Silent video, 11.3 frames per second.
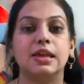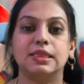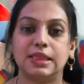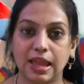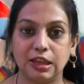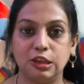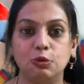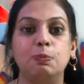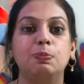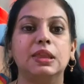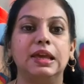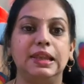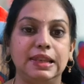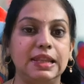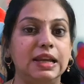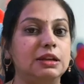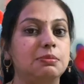Thank you.
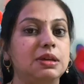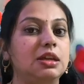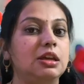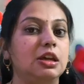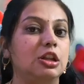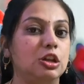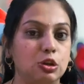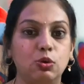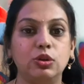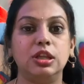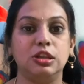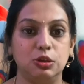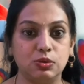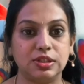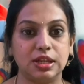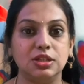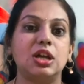Let me know the usage